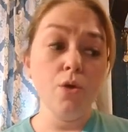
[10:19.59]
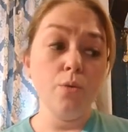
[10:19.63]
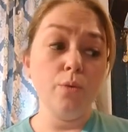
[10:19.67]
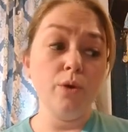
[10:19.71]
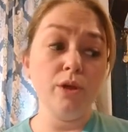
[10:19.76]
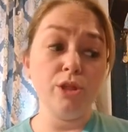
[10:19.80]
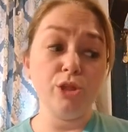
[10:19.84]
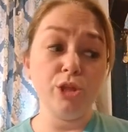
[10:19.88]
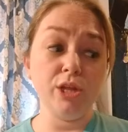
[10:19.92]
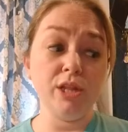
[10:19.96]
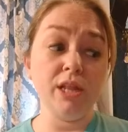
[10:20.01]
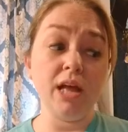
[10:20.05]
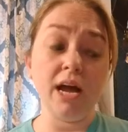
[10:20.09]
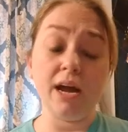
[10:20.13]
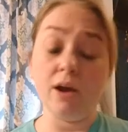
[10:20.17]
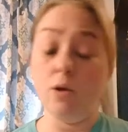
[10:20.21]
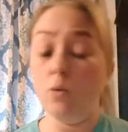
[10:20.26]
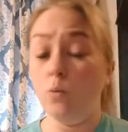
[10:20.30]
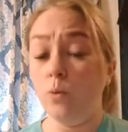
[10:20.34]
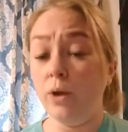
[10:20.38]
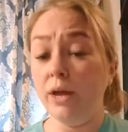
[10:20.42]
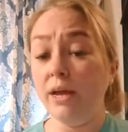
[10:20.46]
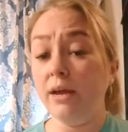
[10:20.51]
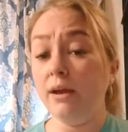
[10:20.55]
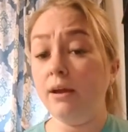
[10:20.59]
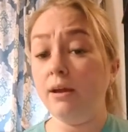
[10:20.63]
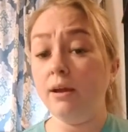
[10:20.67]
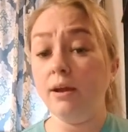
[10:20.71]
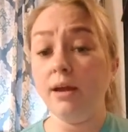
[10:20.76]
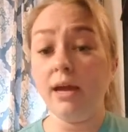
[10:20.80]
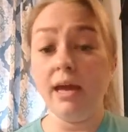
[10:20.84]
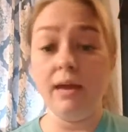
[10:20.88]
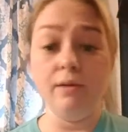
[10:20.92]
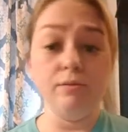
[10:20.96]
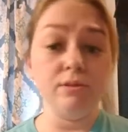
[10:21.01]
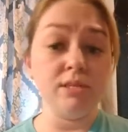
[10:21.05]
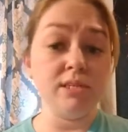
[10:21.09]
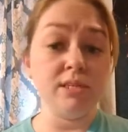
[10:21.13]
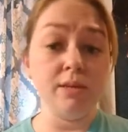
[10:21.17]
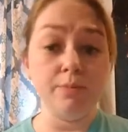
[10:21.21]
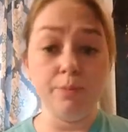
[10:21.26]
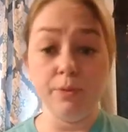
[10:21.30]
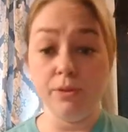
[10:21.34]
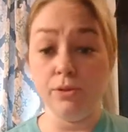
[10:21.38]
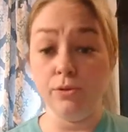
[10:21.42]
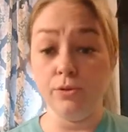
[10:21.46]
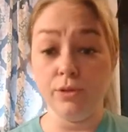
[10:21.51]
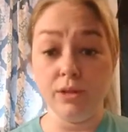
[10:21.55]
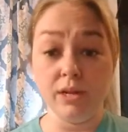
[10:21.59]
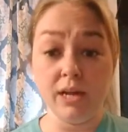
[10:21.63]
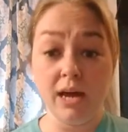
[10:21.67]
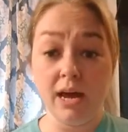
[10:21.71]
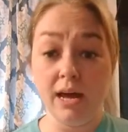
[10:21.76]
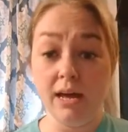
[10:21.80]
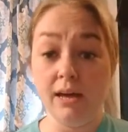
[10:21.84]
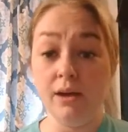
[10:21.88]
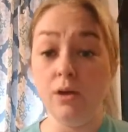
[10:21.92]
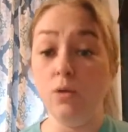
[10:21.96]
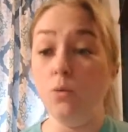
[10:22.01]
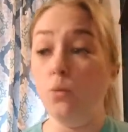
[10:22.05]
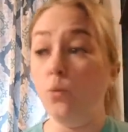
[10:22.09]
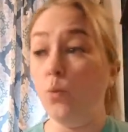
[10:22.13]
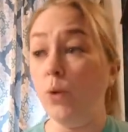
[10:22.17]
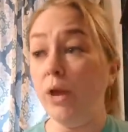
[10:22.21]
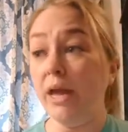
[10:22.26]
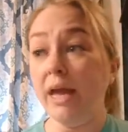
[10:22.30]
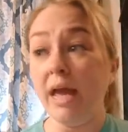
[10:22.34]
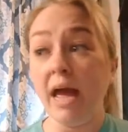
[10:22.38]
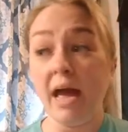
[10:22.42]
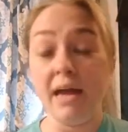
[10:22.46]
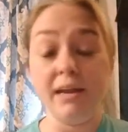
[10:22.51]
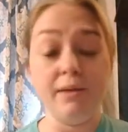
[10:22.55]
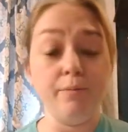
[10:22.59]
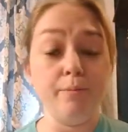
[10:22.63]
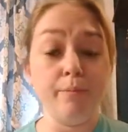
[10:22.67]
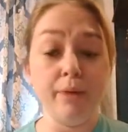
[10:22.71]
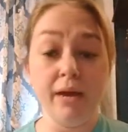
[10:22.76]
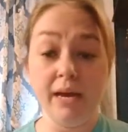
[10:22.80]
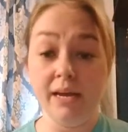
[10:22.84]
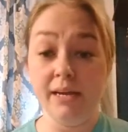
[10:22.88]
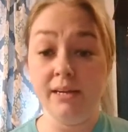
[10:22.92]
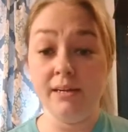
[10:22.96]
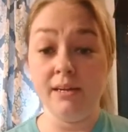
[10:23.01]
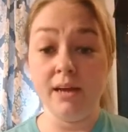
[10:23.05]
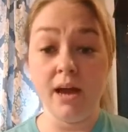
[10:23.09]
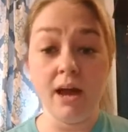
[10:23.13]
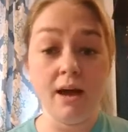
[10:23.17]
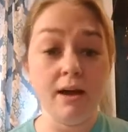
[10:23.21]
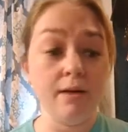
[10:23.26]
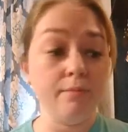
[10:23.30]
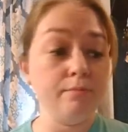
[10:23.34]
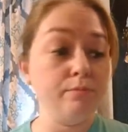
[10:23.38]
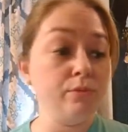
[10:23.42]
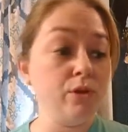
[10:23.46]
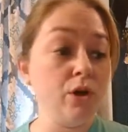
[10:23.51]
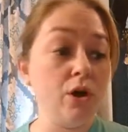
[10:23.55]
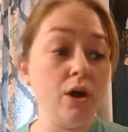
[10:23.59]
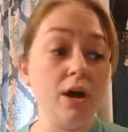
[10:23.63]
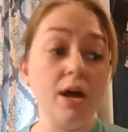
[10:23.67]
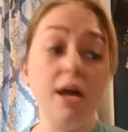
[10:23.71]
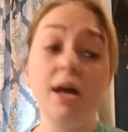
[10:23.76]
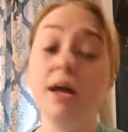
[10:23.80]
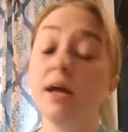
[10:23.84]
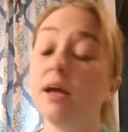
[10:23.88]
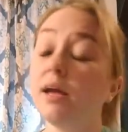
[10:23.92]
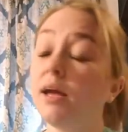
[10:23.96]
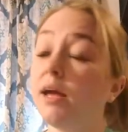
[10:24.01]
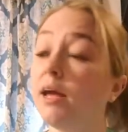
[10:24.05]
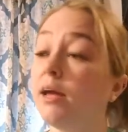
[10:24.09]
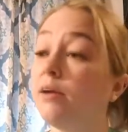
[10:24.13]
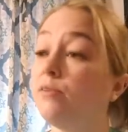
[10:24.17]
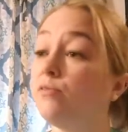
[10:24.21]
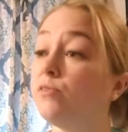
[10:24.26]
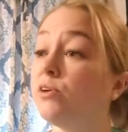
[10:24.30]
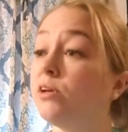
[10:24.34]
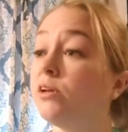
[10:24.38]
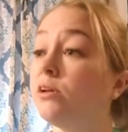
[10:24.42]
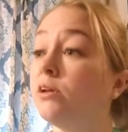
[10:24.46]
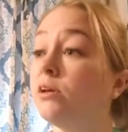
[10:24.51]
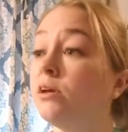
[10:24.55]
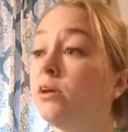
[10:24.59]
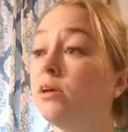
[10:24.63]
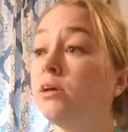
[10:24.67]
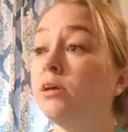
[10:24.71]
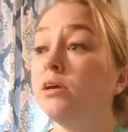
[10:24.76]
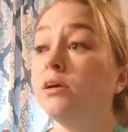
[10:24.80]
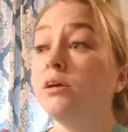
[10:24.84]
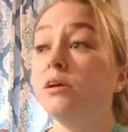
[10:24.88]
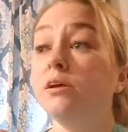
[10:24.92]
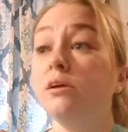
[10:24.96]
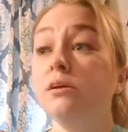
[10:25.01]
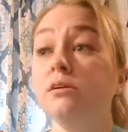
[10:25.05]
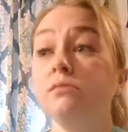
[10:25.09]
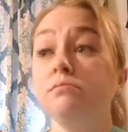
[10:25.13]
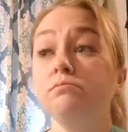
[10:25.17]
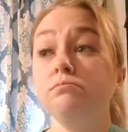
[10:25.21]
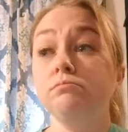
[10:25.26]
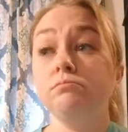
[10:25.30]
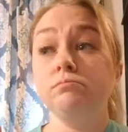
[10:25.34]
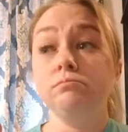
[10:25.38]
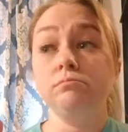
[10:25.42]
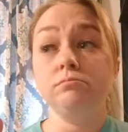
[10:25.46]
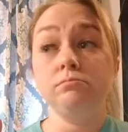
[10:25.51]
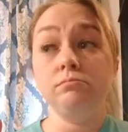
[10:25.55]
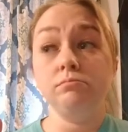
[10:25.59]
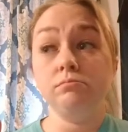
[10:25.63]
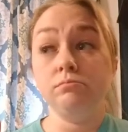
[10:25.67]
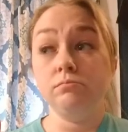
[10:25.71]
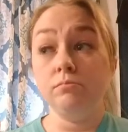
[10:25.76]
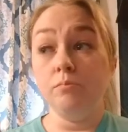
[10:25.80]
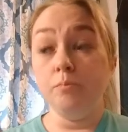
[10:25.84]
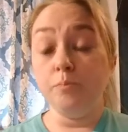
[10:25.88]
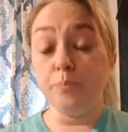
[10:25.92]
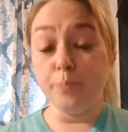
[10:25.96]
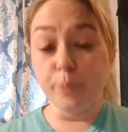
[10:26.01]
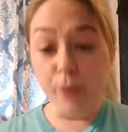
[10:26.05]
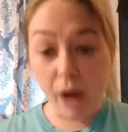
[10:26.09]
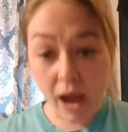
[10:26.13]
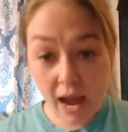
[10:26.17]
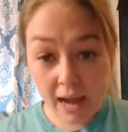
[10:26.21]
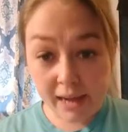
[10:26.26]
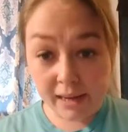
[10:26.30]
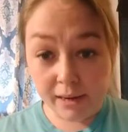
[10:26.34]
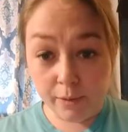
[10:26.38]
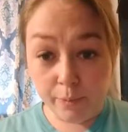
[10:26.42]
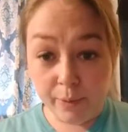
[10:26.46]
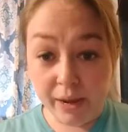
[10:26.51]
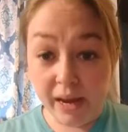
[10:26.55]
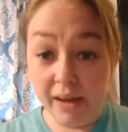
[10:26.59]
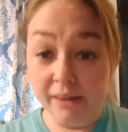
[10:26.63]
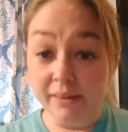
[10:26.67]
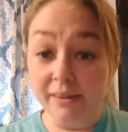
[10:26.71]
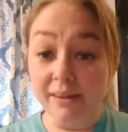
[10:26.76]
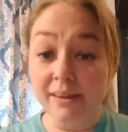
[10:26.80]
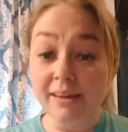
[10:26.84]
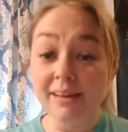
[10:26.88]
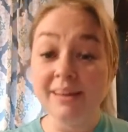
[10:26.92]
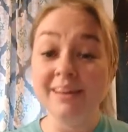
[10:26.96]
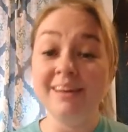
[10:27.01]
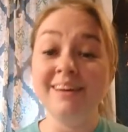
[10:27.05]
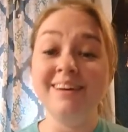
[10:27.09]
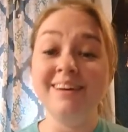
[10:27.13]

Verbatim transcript: Within like a week, he was sleeping through the night. We had it made. I'm not even bragging about it.